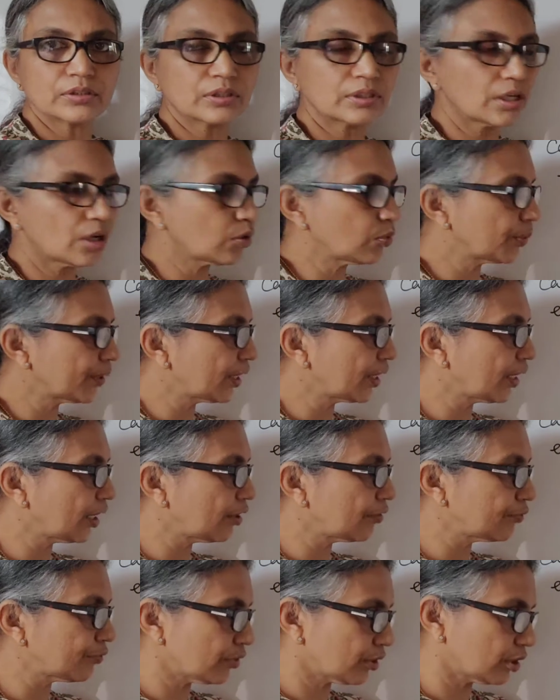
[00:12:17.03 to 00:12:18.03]
So now we
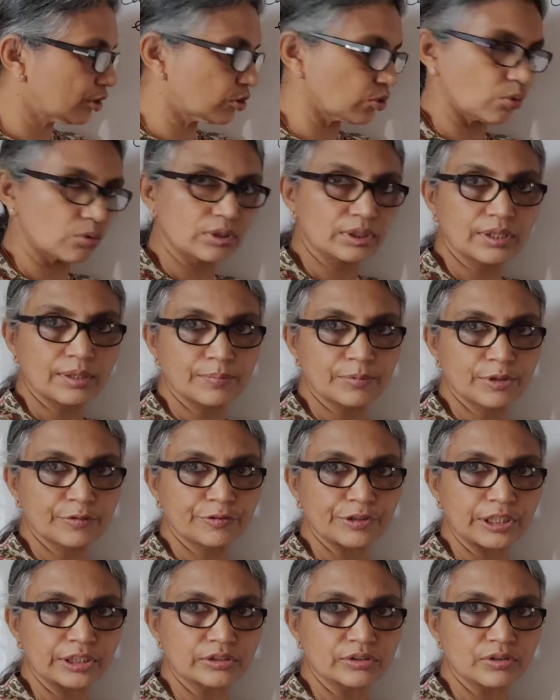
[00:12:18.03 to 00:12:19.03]
have the total number
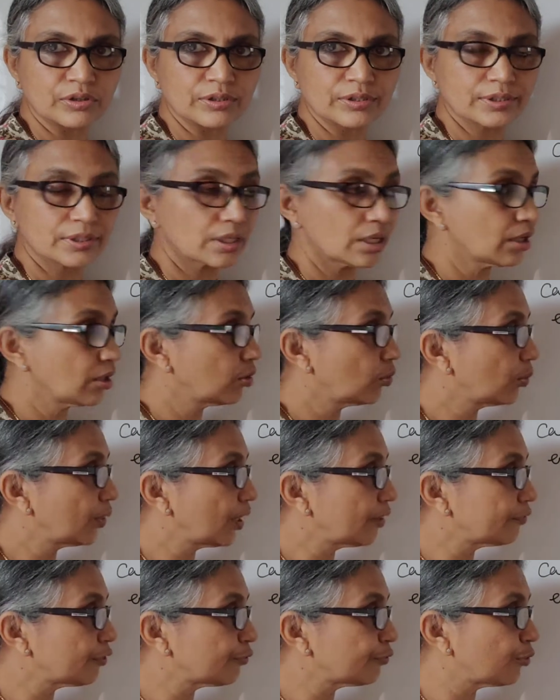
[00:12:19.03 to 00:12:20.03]
of electrons.
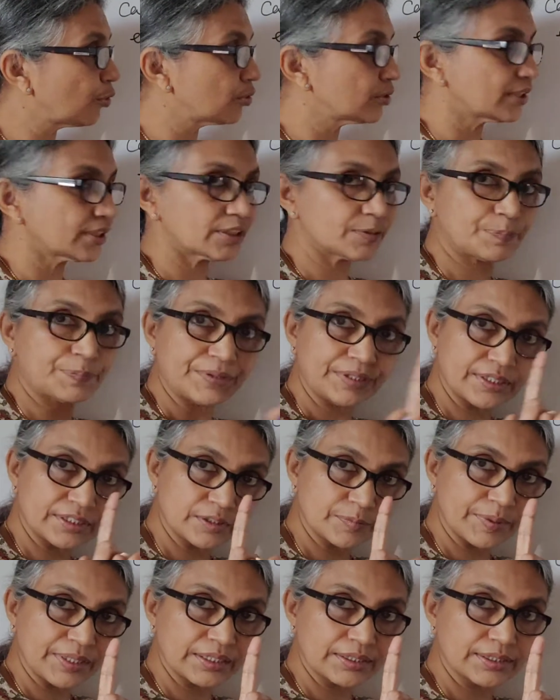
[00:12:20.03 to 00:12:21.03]
We have the force
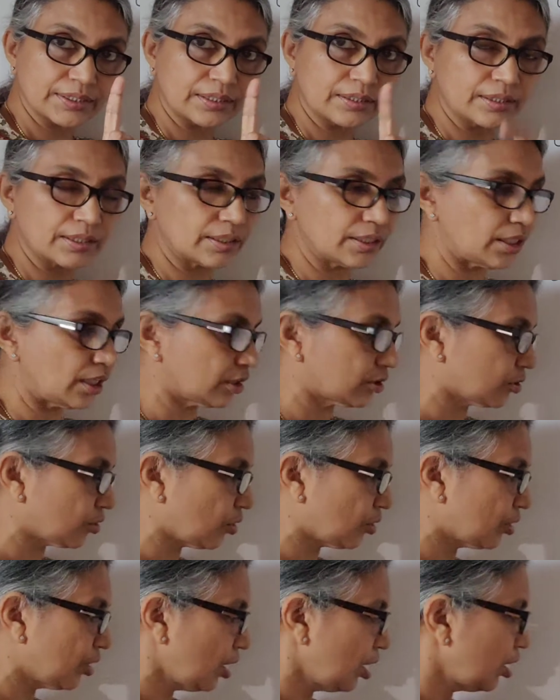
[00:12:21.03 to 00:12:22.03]
experienced by a single
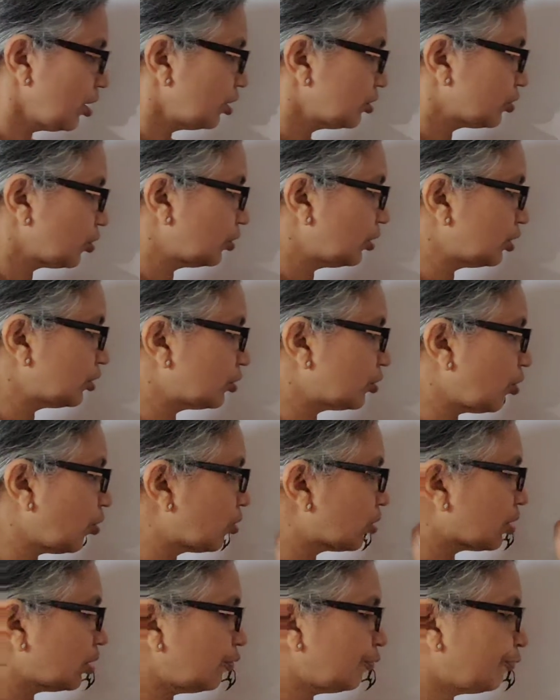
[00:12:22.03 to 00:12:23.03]
electron. So the
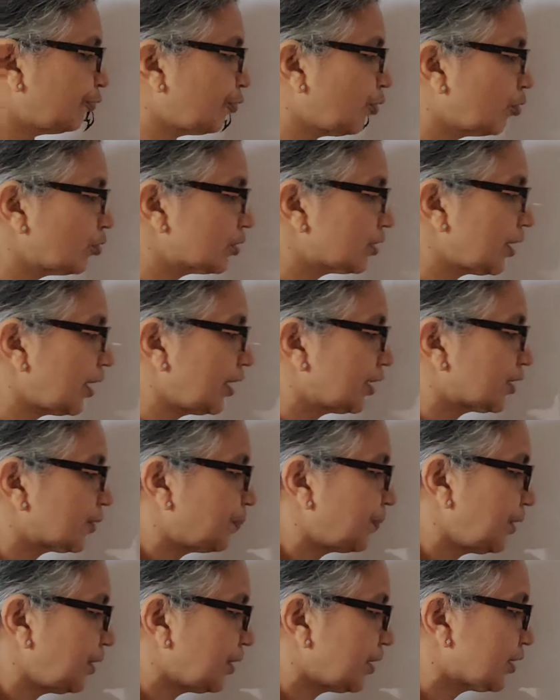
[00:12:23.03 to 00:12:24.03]
total force
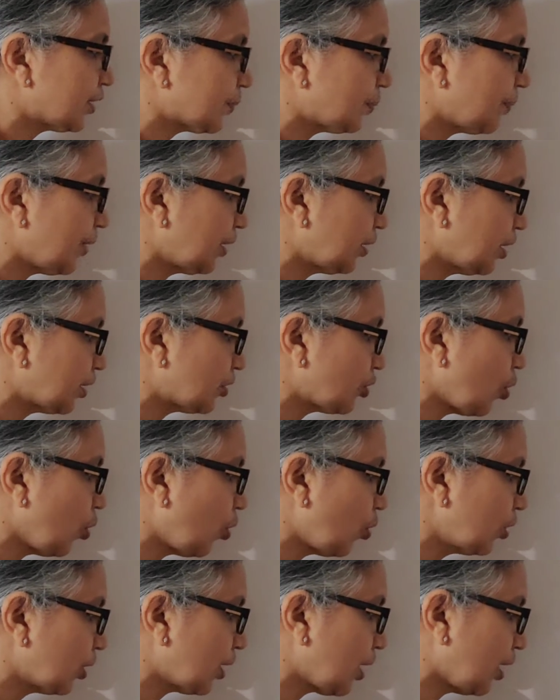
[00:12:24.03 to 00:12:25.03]
experienced by the
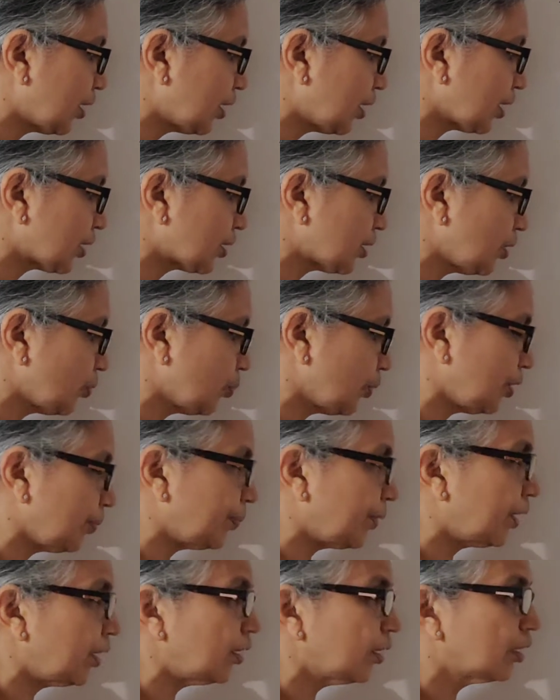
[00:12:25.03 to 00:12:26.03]
whole conductor
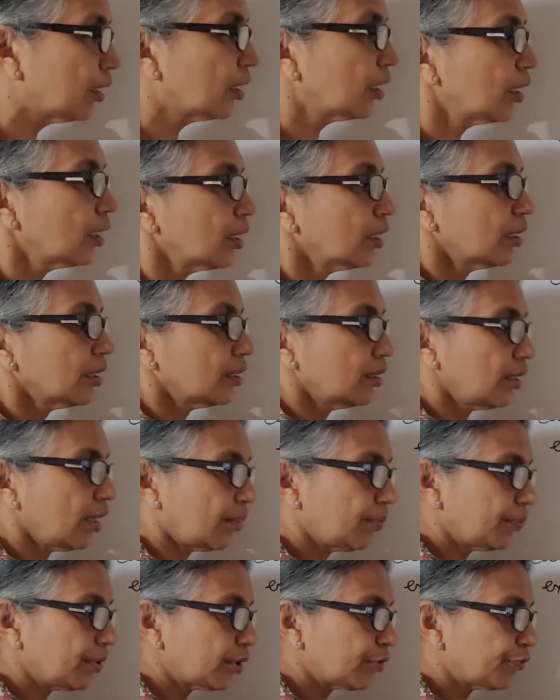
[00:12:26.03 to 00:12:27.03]
will be
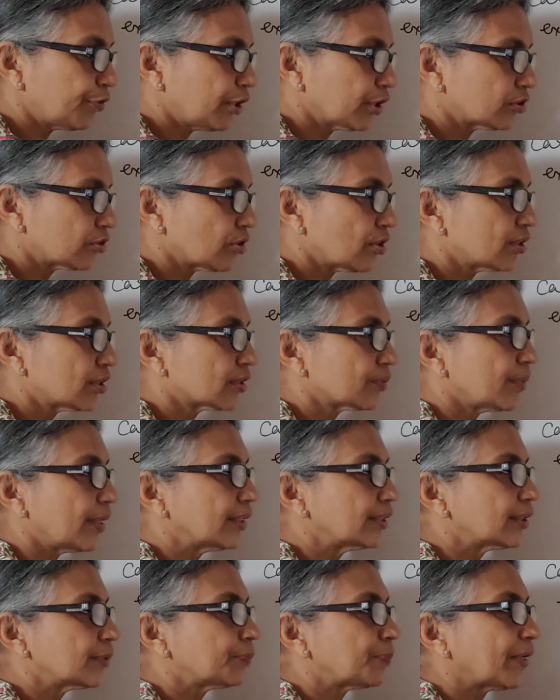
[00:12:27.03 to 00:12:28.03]
number of electrons
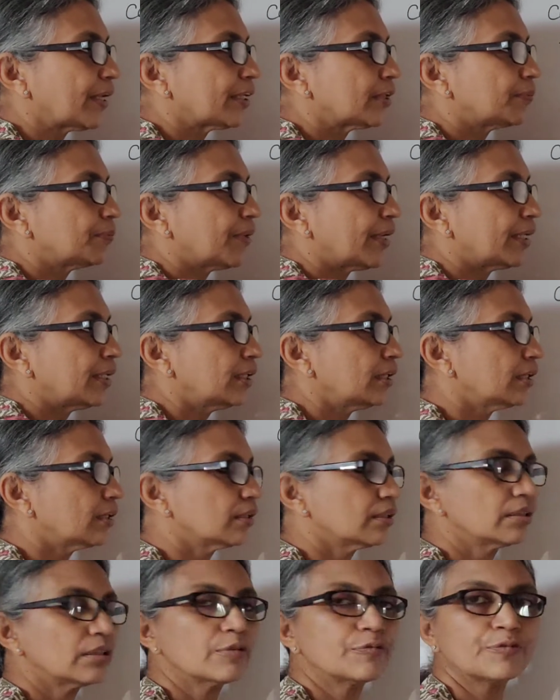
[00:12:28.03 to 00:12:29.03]
multiplied by
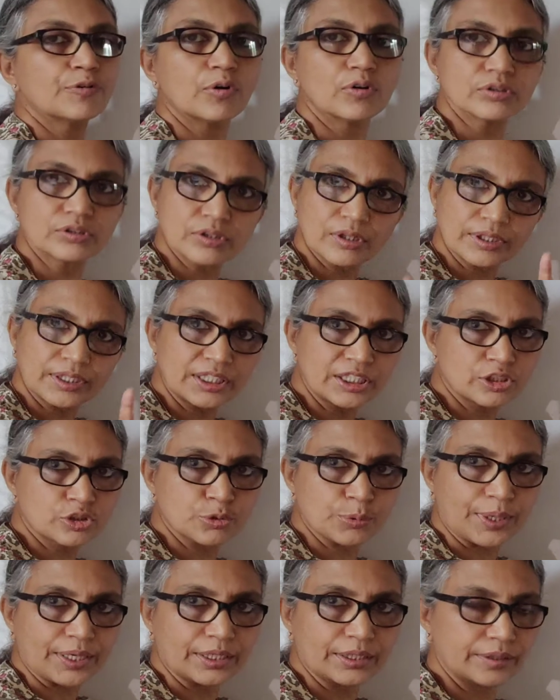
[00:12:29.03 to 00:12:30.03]
the force on
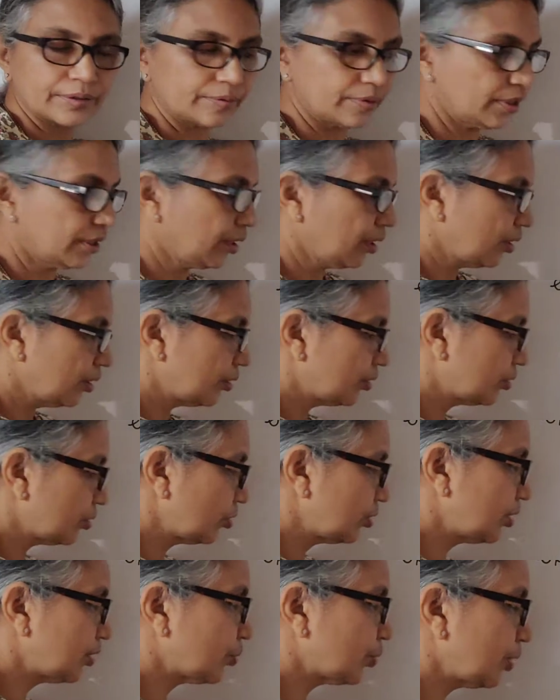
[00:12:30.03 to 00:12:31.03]
each one.
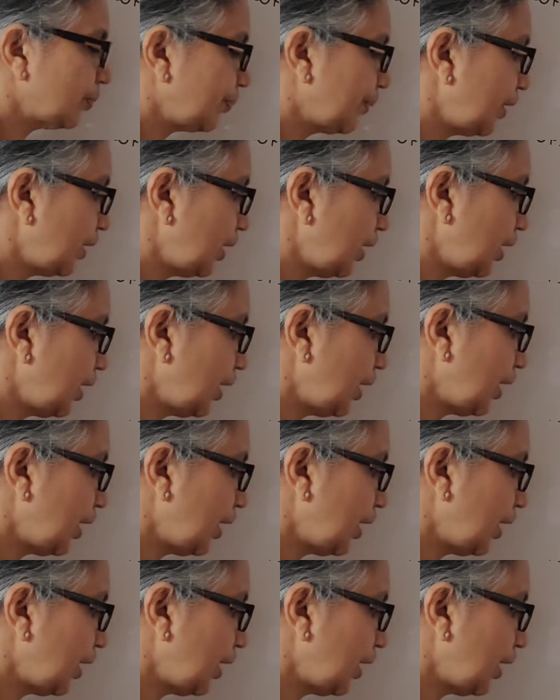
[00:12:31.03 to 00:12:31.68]
So this will be